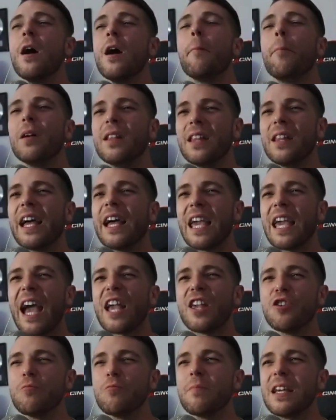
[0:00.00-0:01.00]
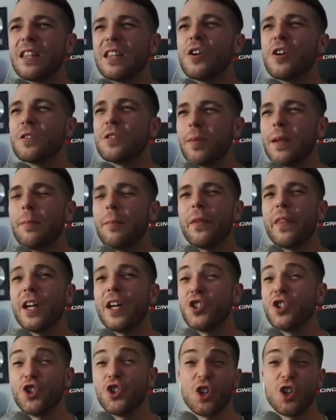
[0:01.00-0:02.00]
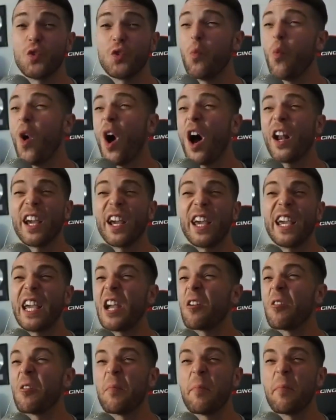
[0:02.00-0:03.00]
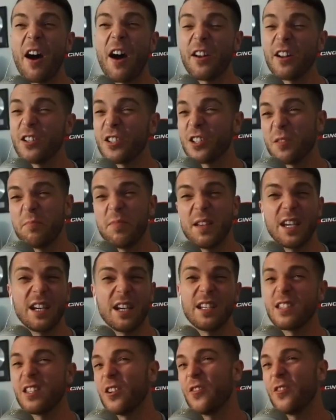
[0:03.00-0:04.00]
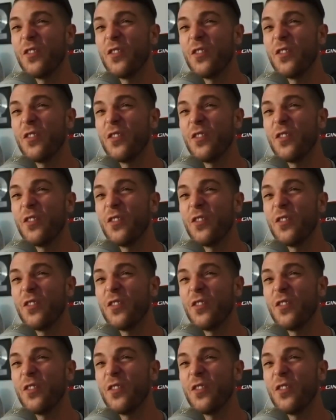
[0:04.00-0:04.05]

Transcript: But like, you meet those people that just want to hear about it just because they're